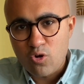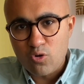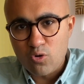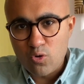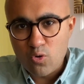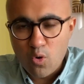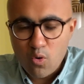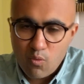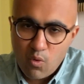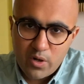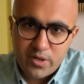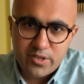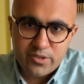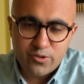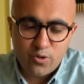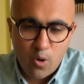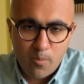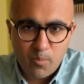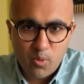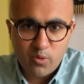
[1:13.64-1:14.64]
Know what is
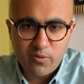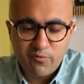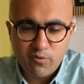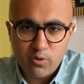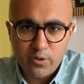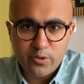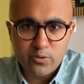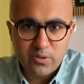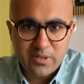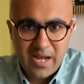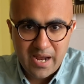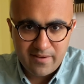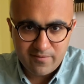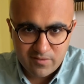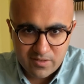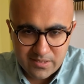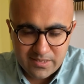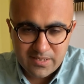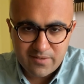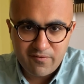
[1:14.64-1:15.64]
your portfolio,
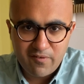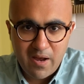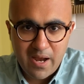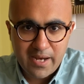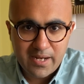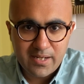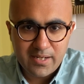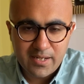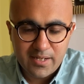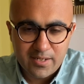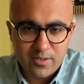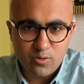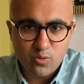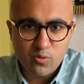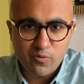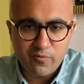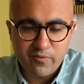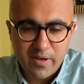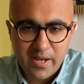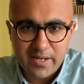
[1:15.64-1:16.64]
diversify
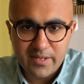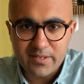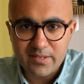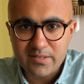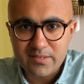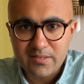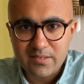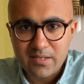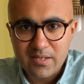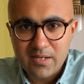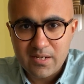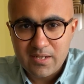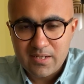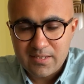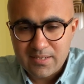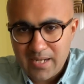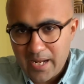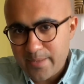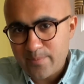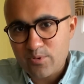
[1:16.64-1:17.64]
into various
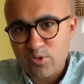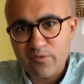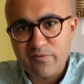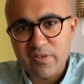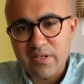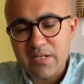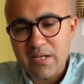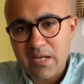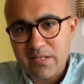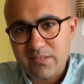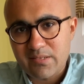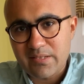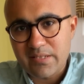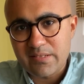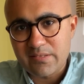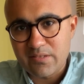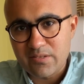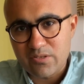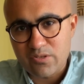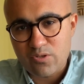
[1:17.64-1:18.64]
types of
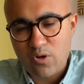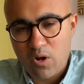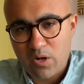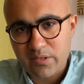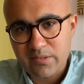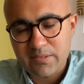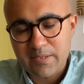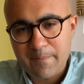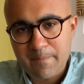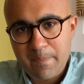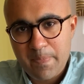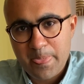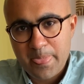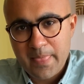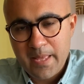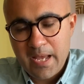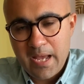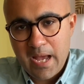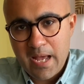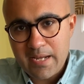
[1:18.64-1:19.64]
industries and stocks.
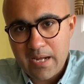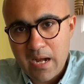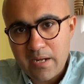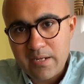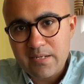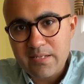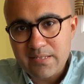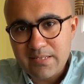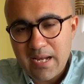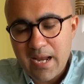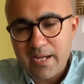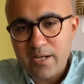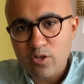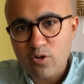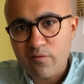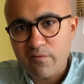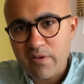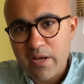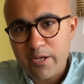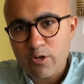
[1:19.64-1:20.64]
An understanding
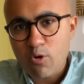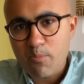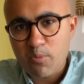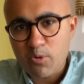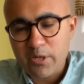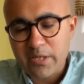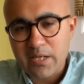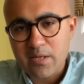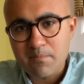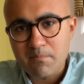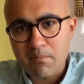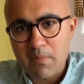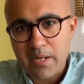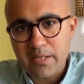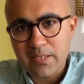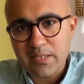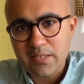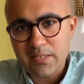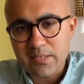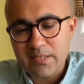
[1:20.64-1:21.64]
of where you're putting in
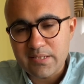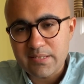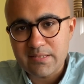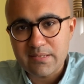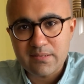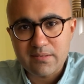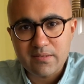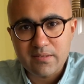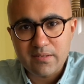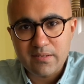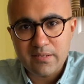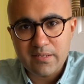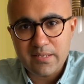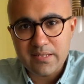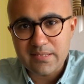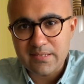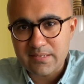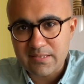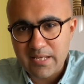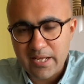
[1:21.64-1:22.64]
money is
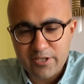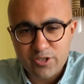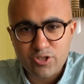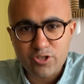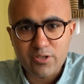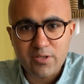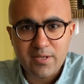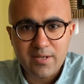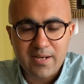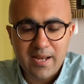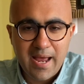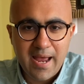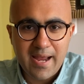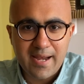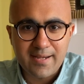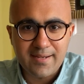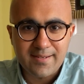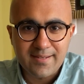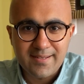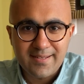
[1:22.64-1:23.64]
essential
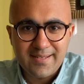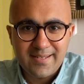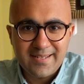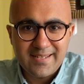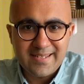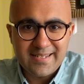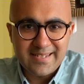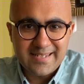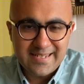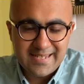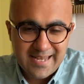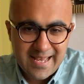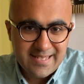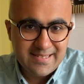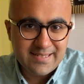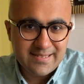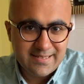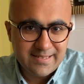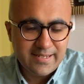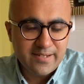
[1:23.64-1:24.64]
and
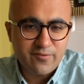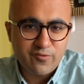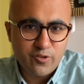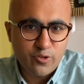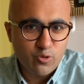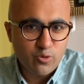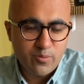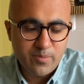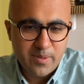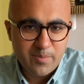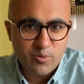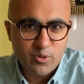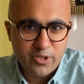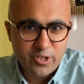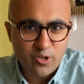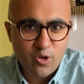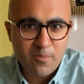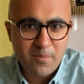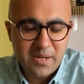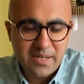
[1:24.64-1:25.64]
necessary for you to be
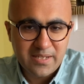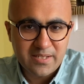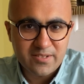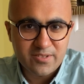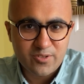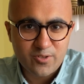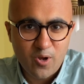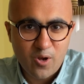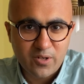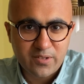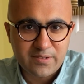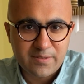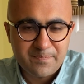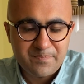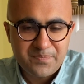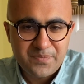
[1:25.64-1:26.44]
putting your money in stocks.